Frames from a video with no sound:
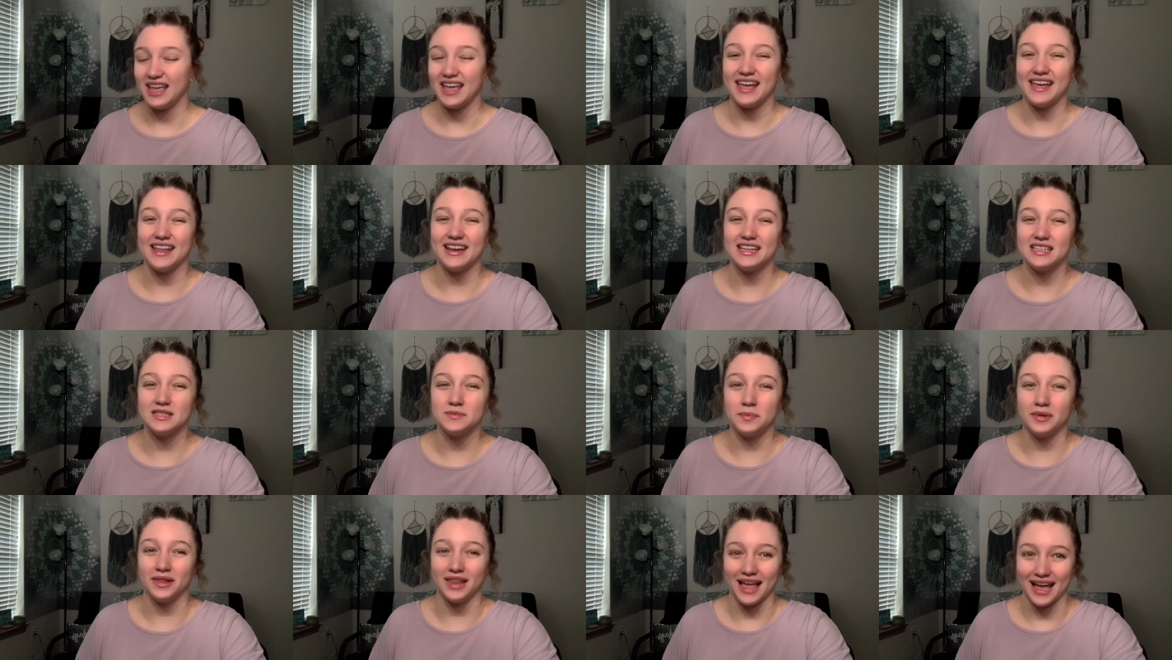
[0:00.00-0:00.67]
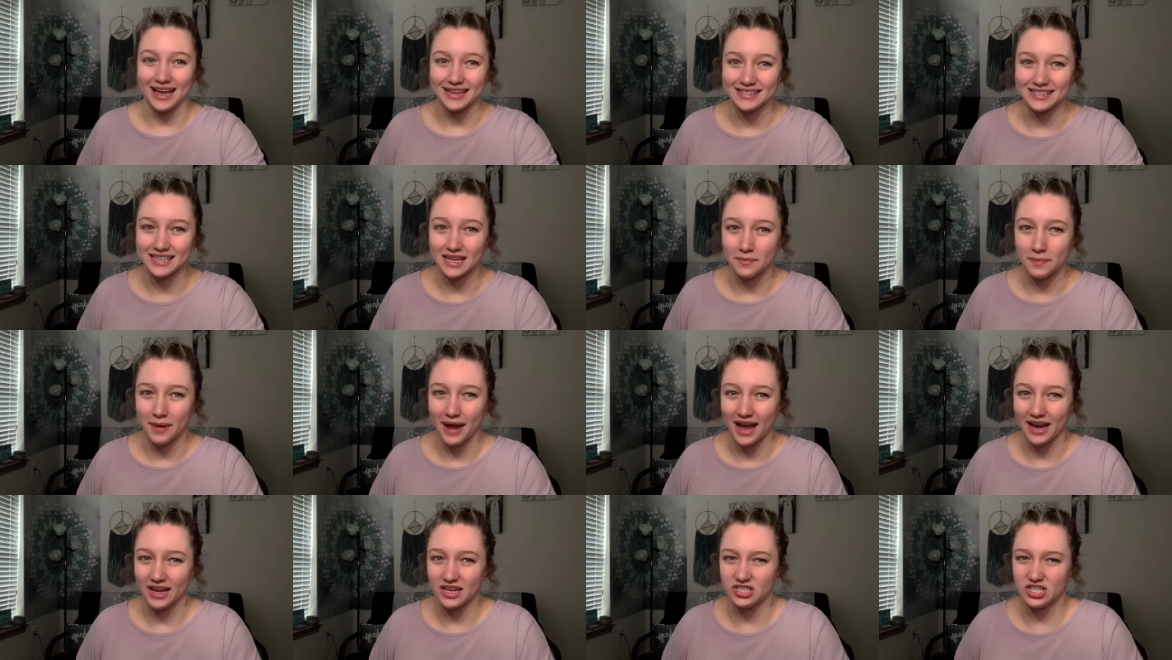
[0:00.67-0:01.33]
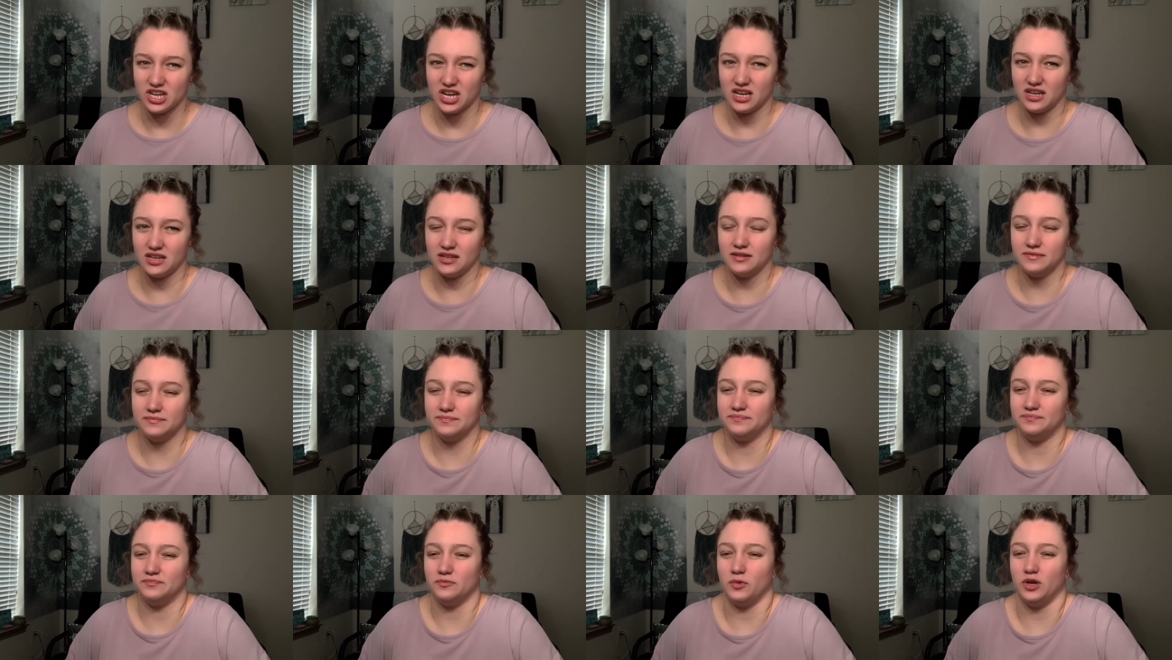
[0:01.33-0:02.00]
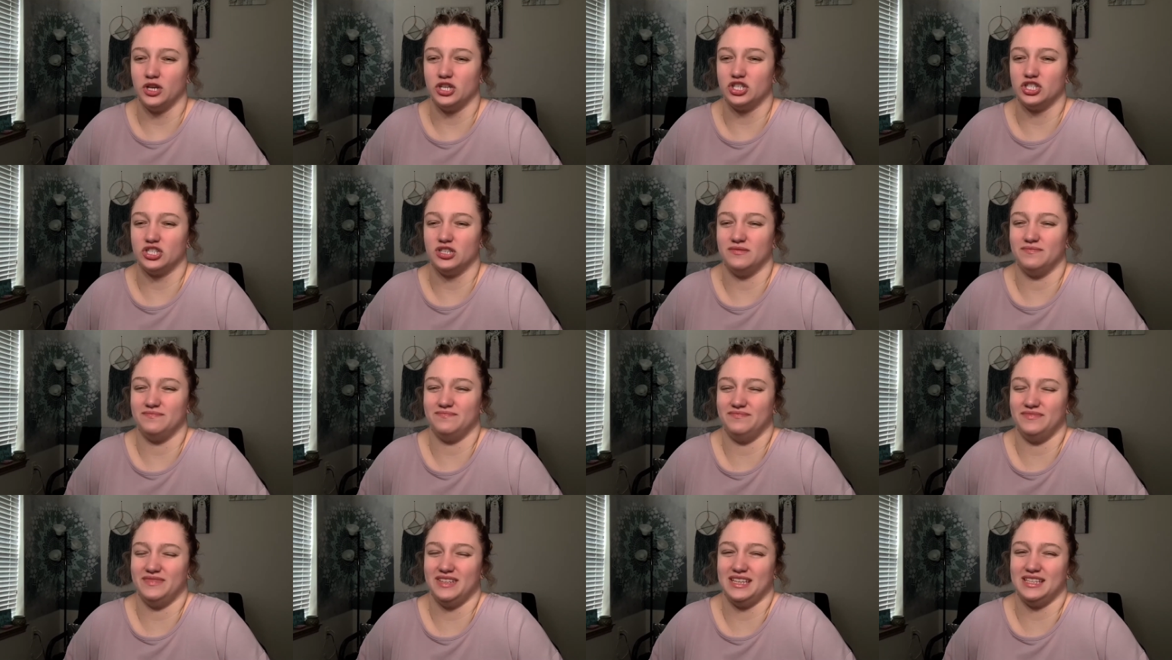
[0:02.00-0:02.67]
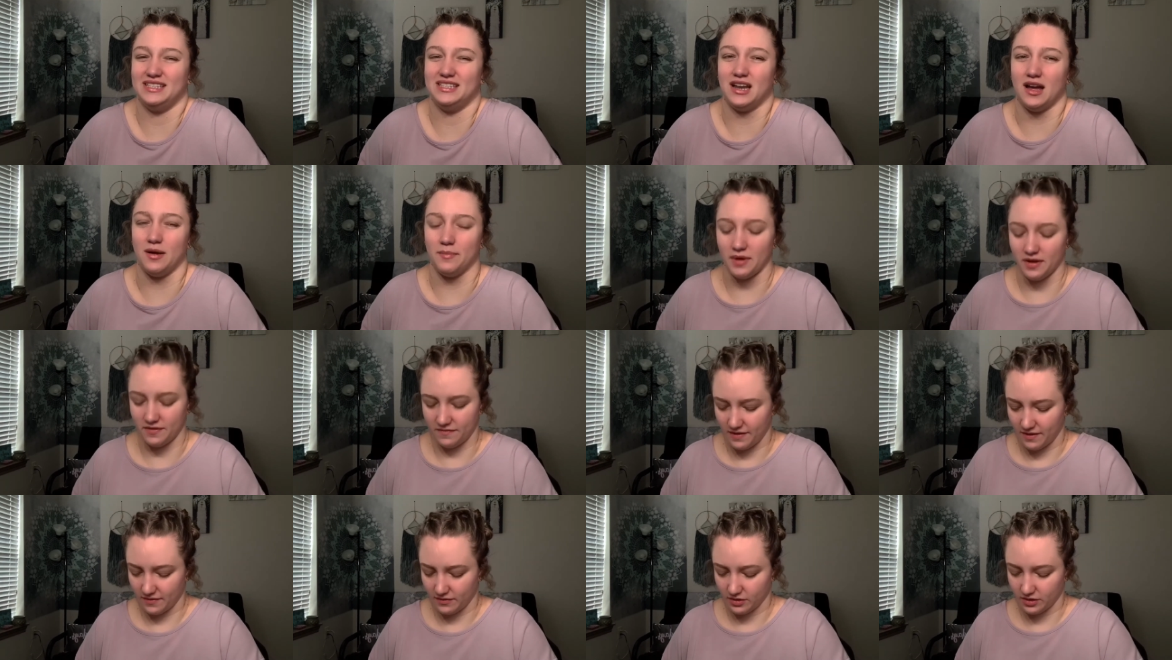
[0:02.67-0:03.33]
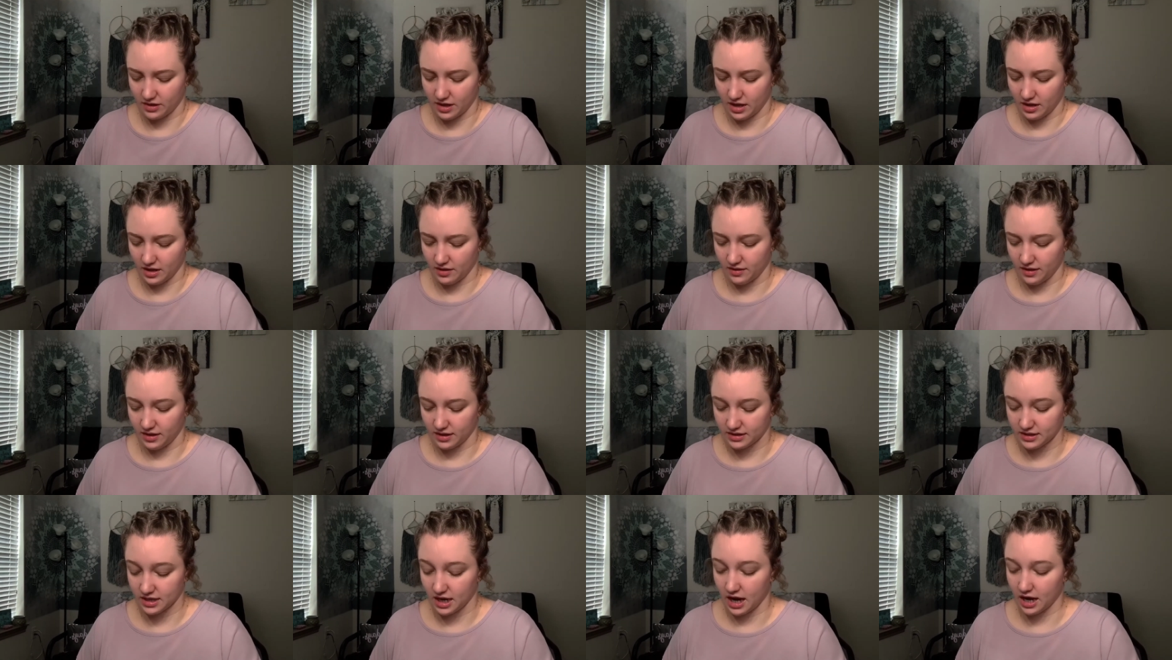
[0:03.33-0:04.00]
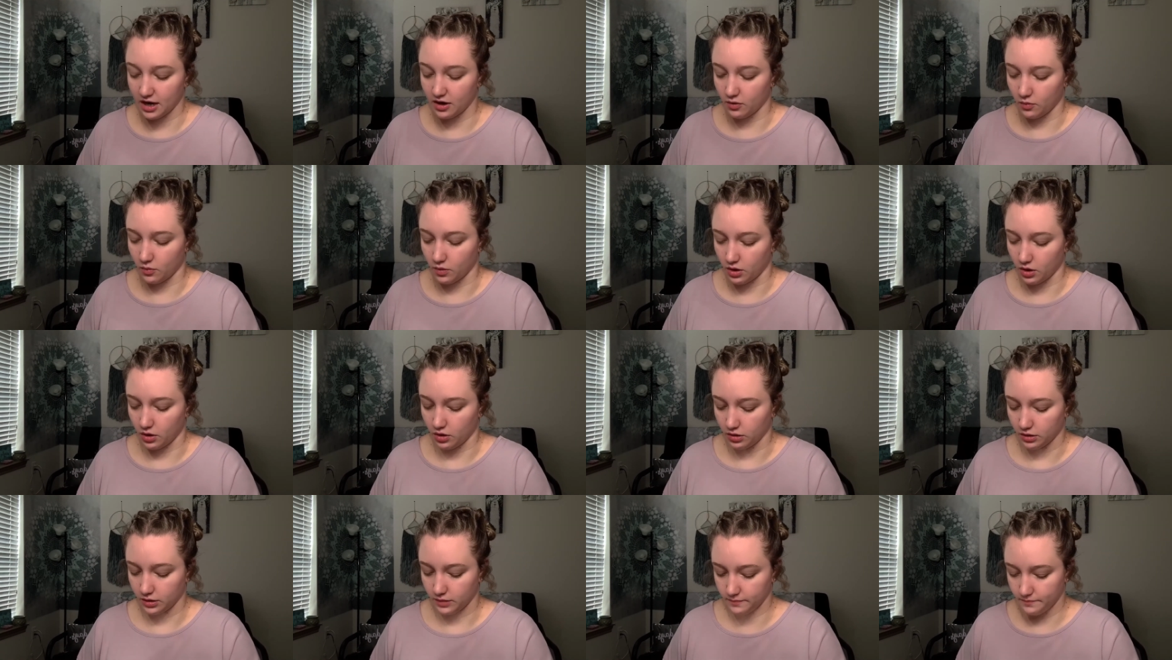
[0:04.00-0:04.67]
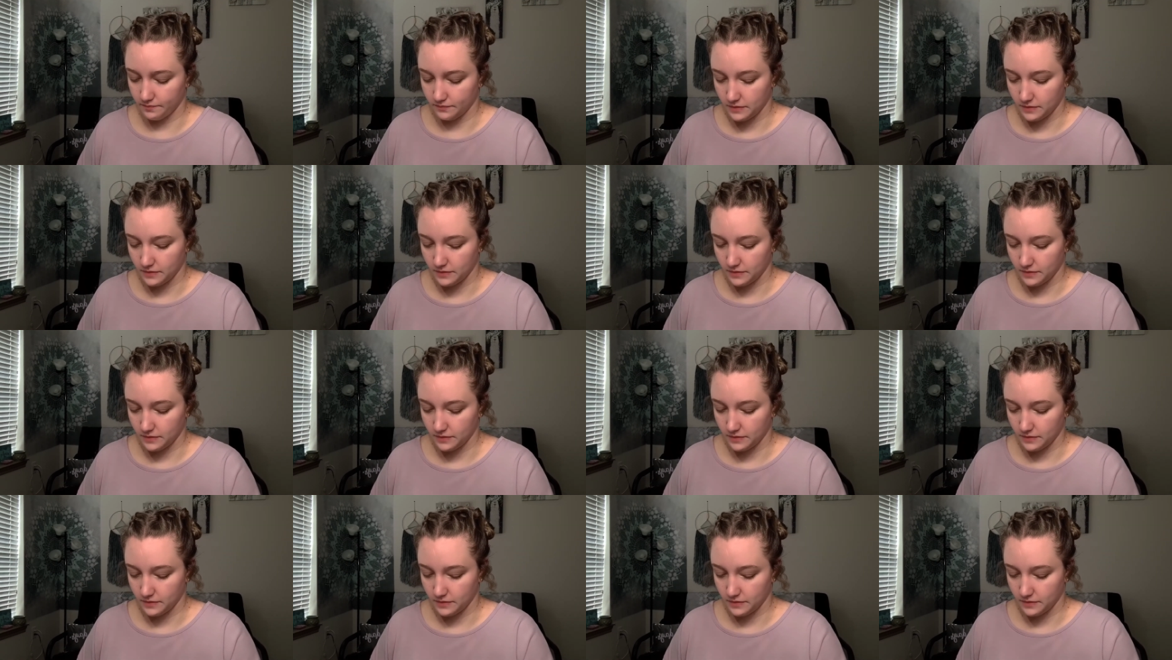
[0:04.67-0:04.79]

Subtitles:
It is plastic packaging, which is not my favorite thing in the entire world,